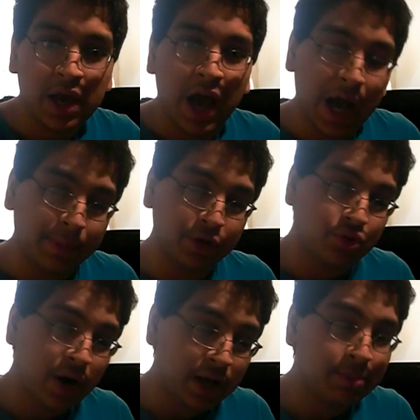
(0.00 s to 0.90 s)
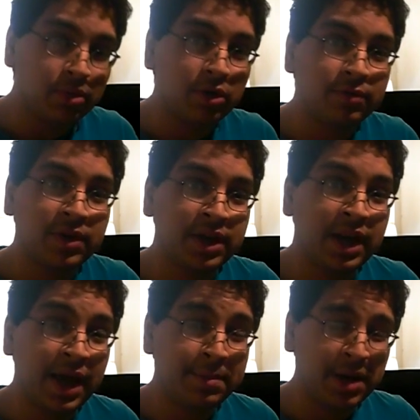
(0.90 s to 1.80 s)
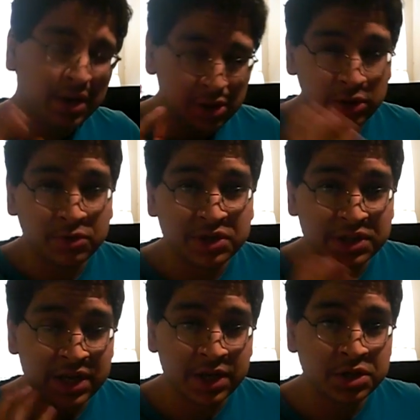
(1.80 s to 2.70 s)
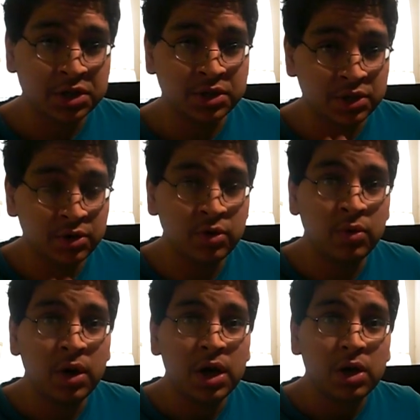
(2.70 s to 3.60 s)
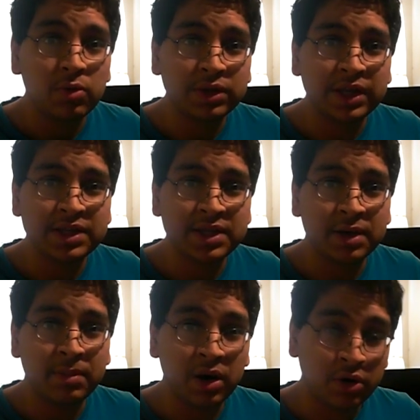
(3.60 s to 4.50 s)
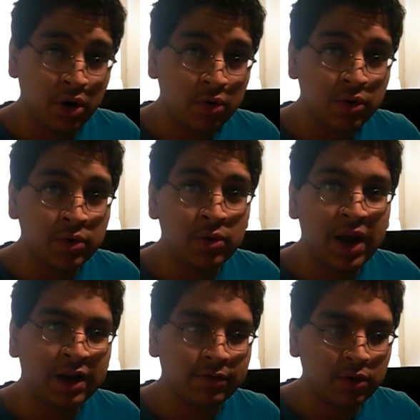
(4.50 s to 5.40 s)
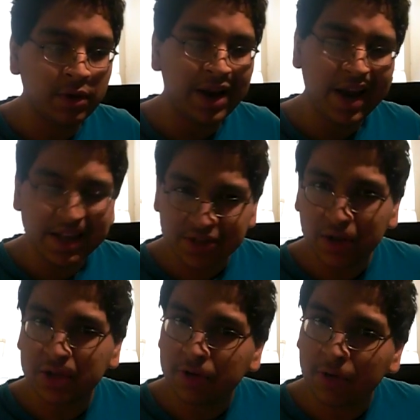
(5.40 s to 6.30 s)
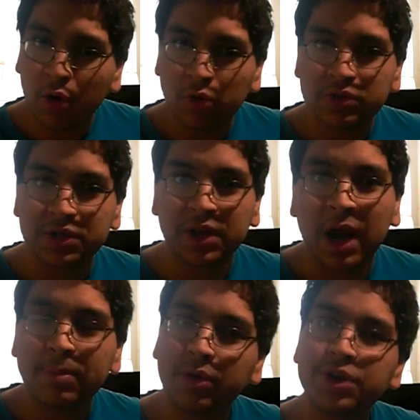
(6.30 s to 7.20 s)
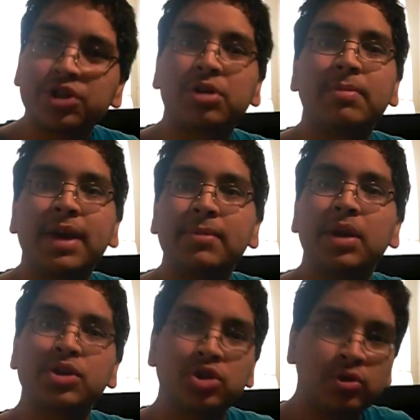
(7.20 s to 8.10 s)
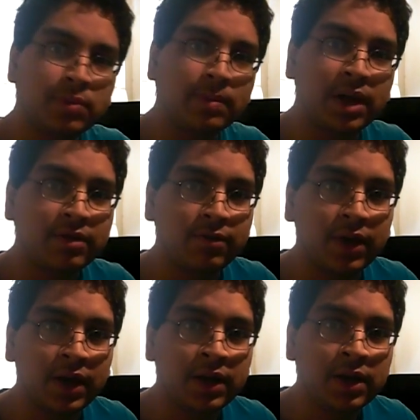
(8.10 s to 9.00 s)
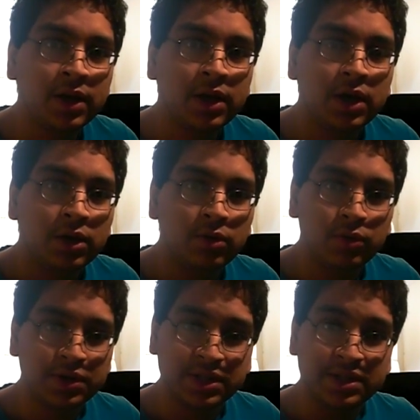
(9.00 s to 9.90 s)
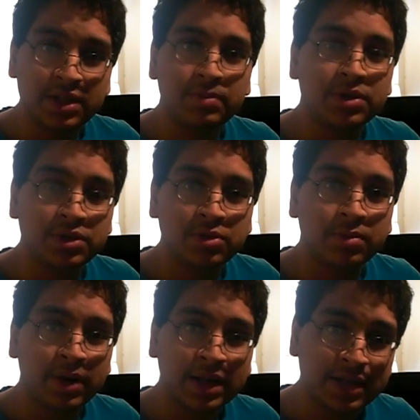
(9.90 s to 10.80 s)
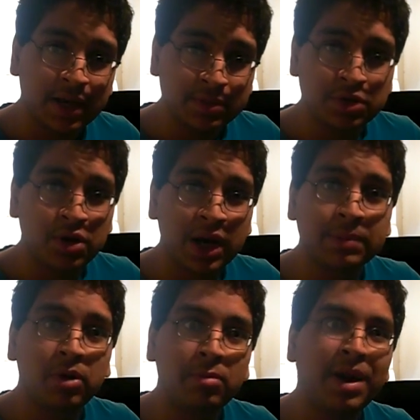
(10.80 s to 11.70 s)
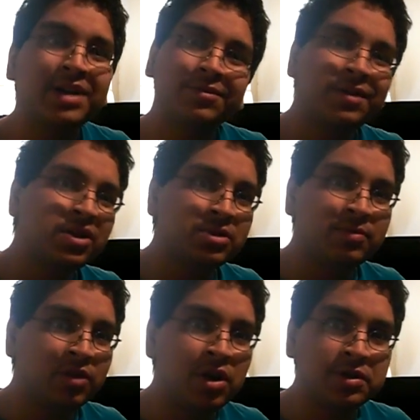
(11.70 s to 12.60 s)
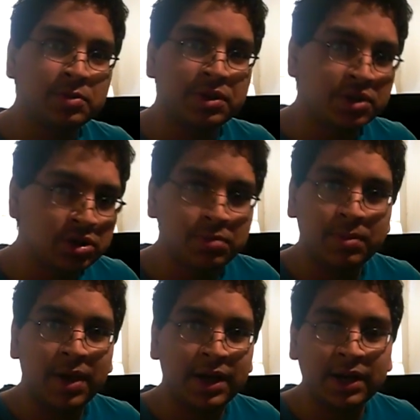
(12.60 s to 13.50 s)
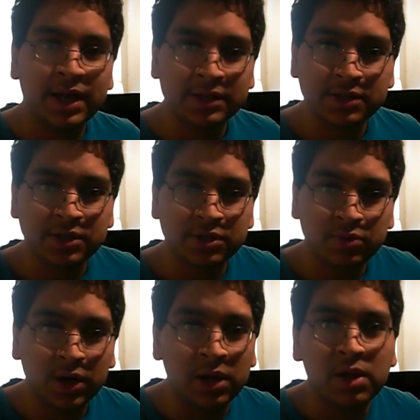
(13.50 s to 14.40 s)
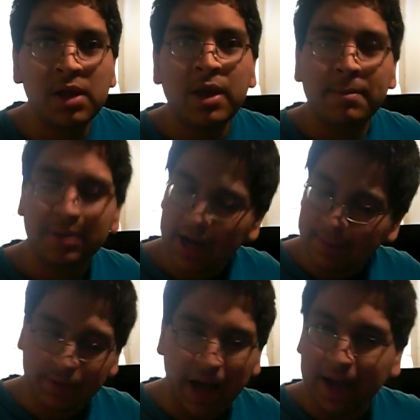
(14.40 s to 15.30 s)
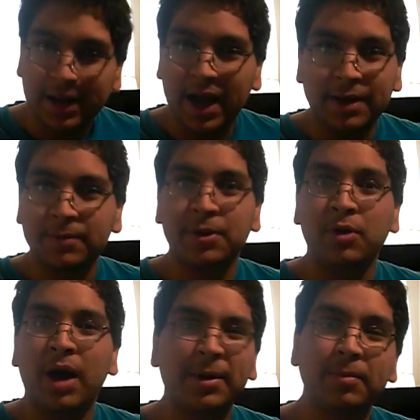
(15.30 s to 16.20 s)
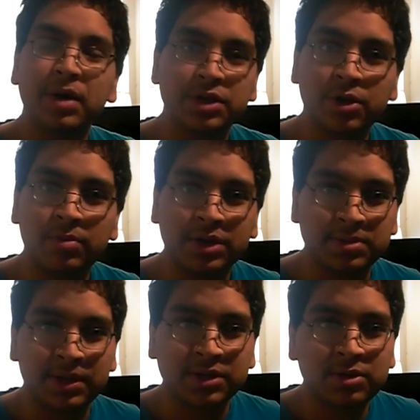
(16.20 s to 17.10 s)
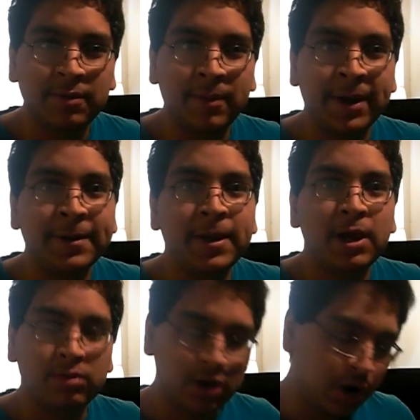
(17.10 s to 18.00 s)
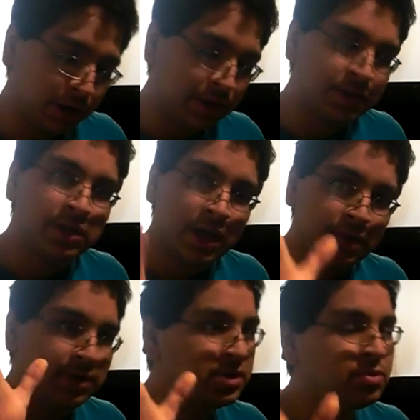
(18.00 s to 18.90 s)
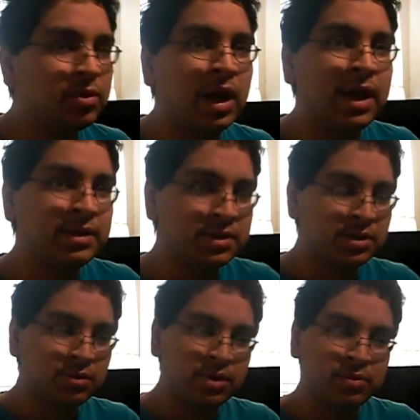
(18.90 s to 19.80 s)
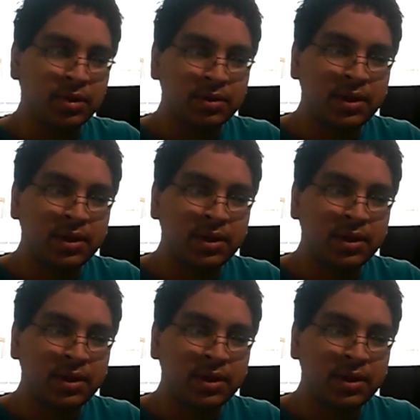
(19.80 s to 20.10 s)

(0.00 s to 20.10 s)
I'm a Dragon Ball fan, and I paid close attention to what they said about Goku, and I saw little holes in there. I'm pretty sure maybe a Superman fan who was as deep into Superman as I am to Dragon Ball might have found some flaws with the Superman analysis as well. But I don't know. I don't know much about Superman. Regardless, this is what I disagreed with.